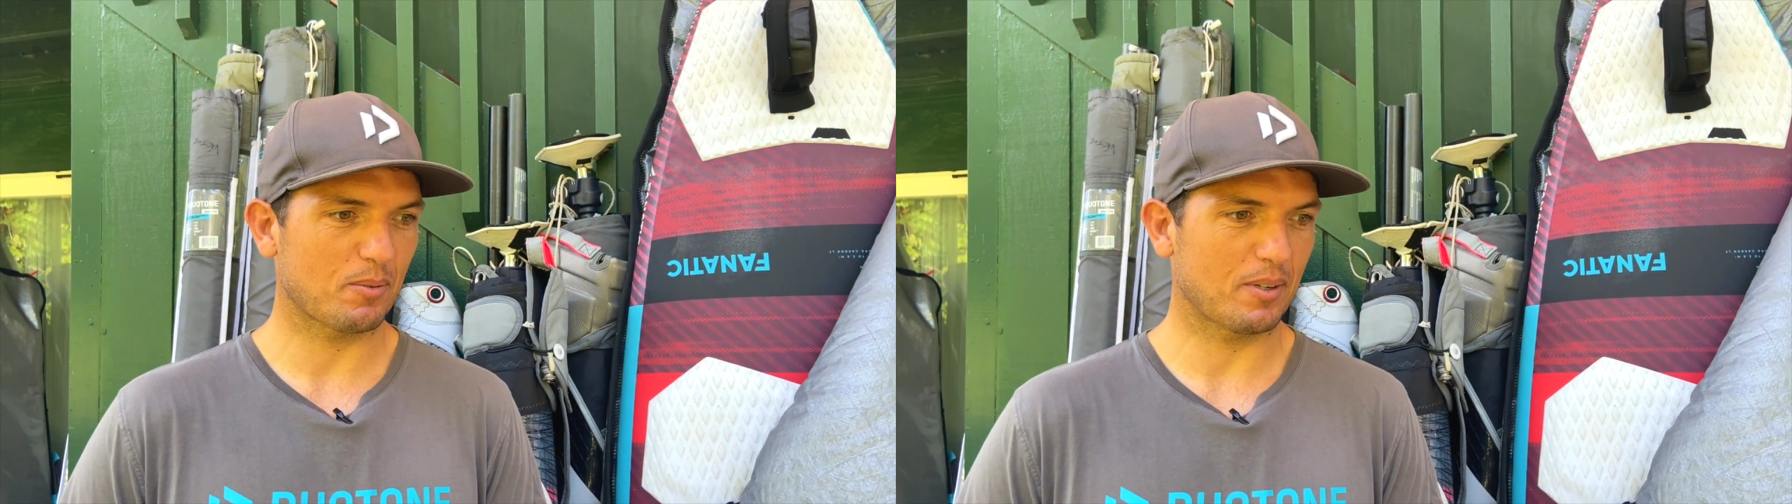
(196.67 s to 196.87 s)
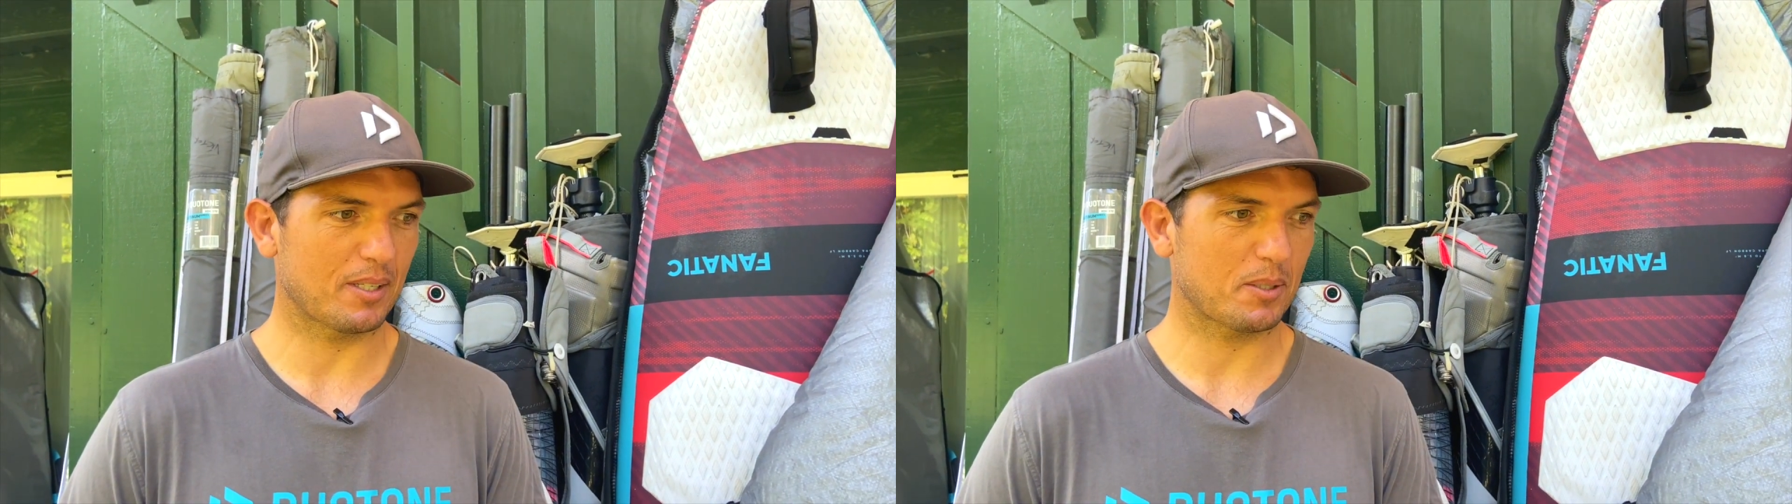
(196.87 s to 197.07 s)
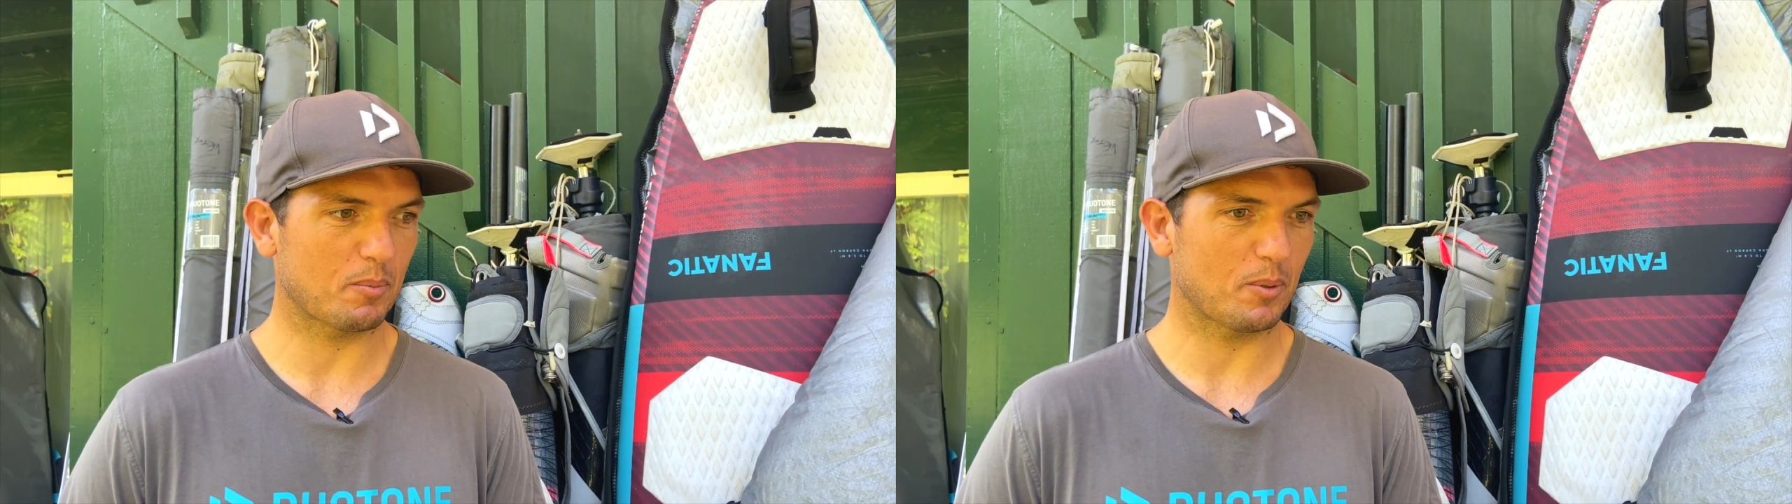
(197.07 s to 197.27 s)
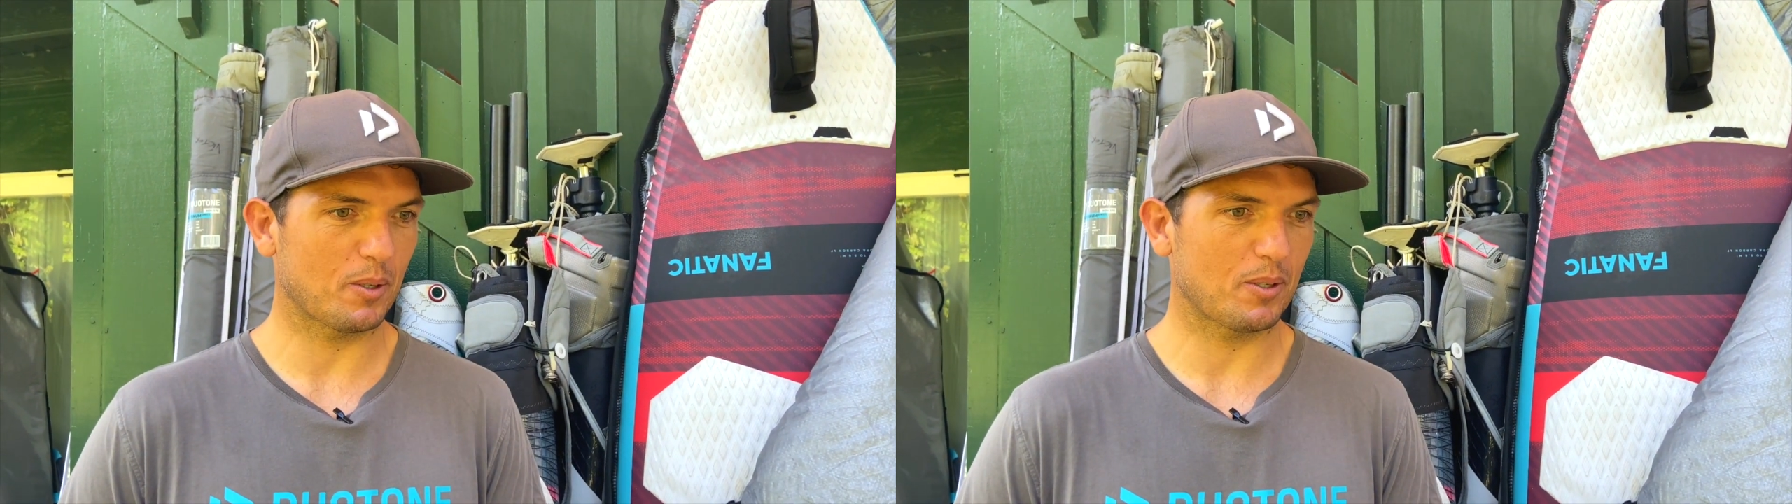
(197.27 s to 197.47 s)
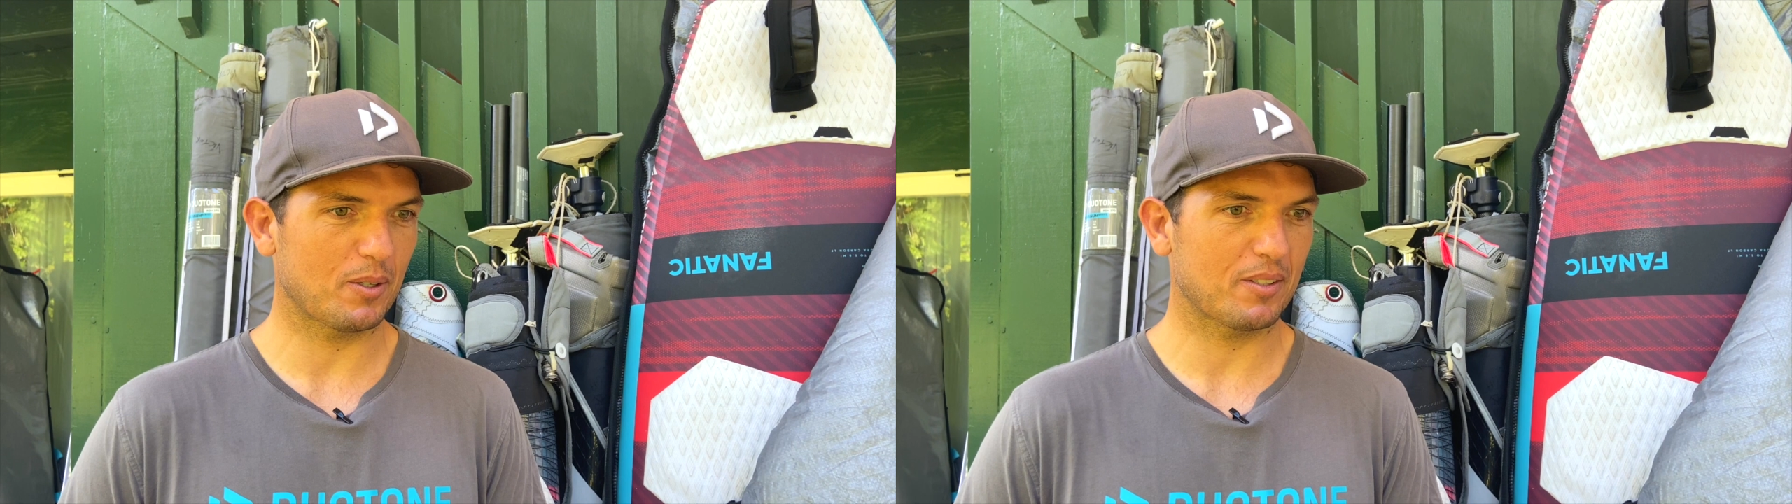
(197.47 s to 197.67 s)
On a
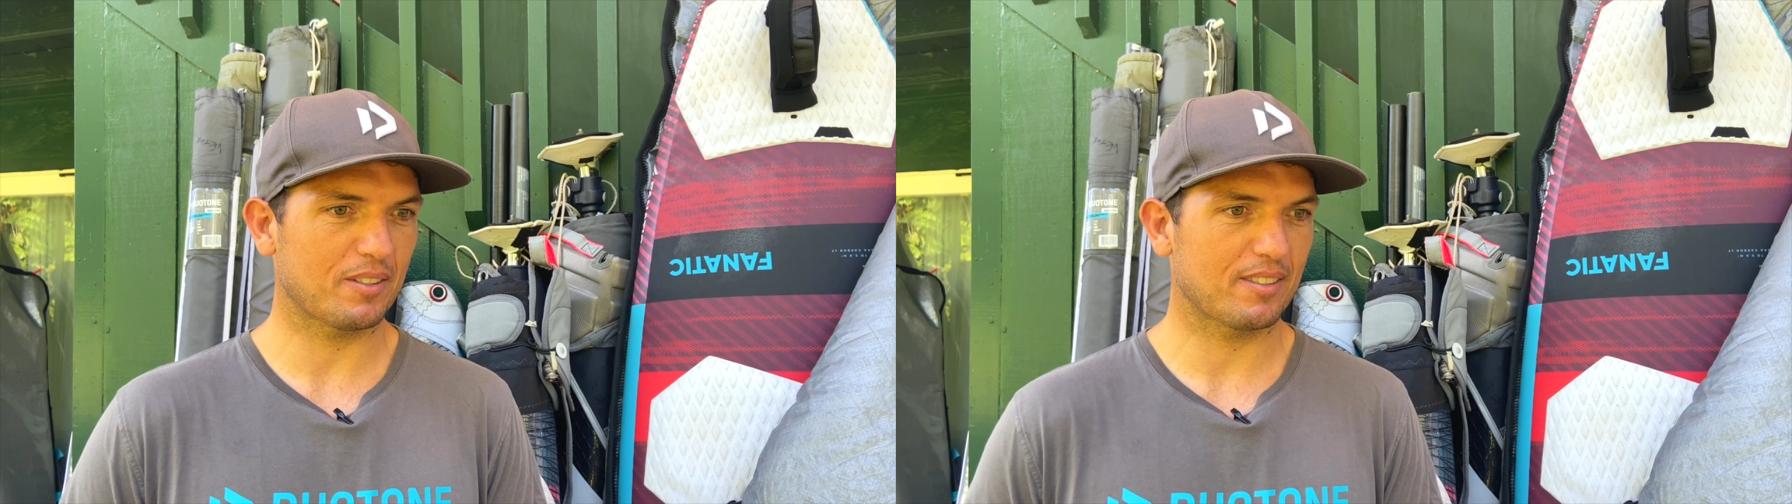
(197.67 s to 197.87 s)
spot.